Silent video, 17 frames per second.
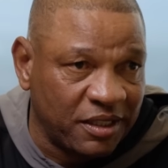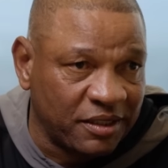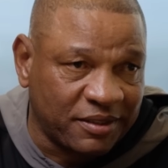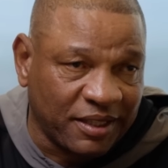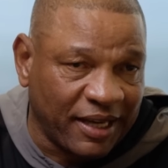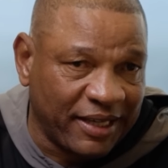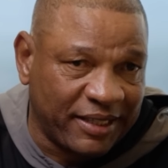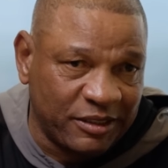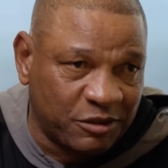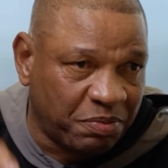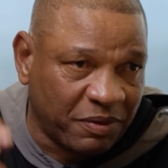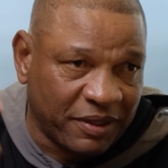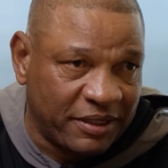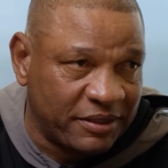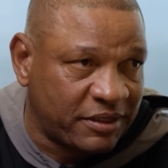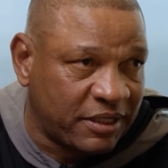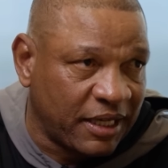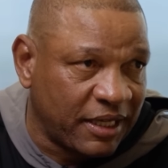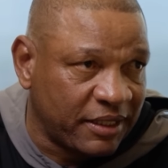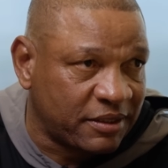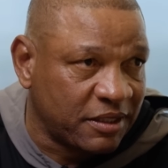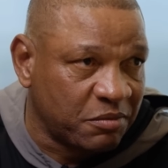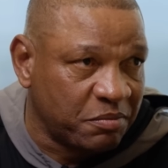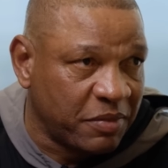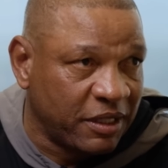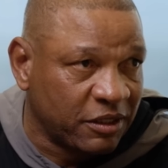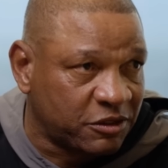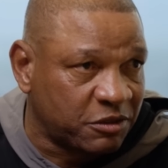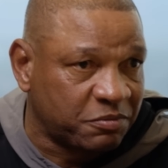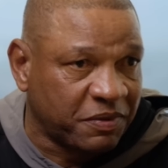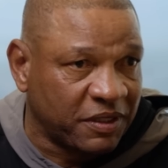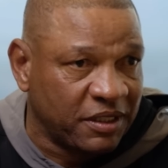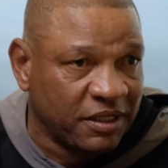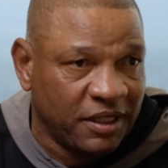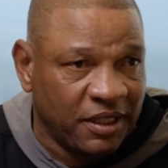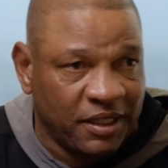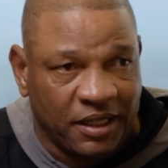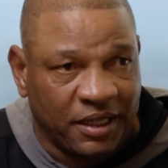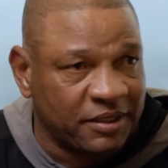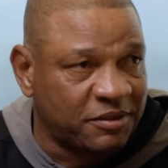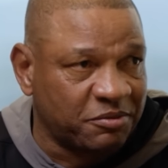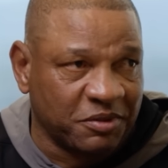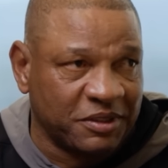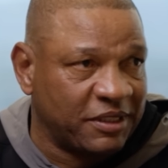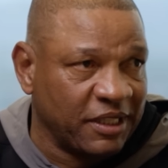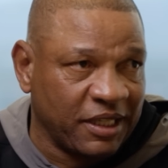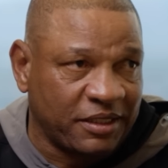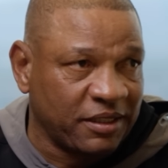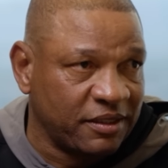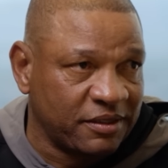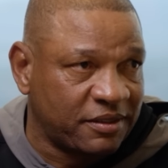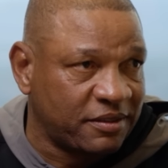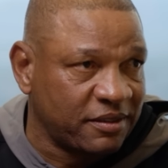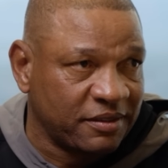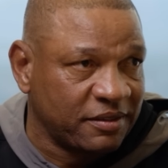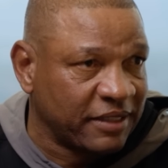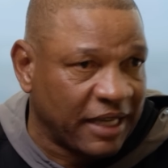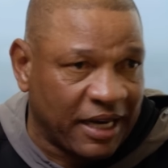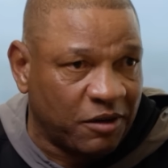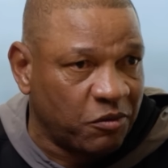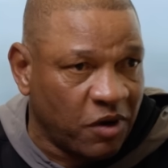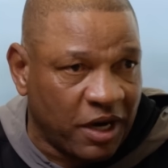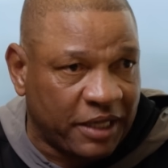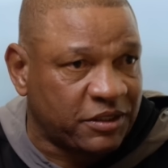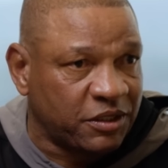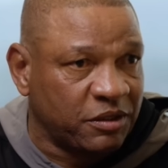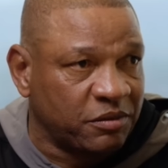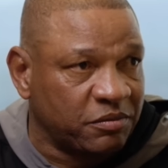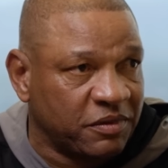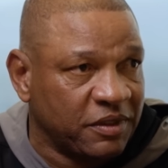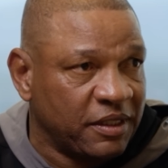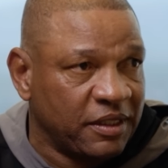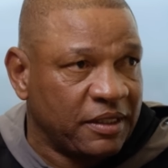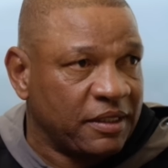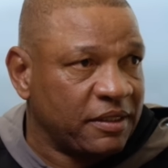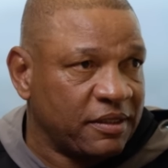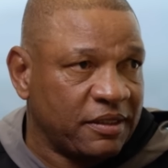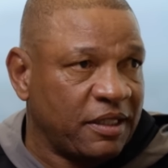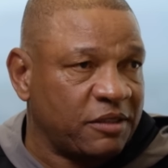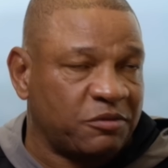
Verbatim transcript: it's like he's playing chess, everybody else is playing. It's yeah. ridiculous now yeah. watching him. Yeah.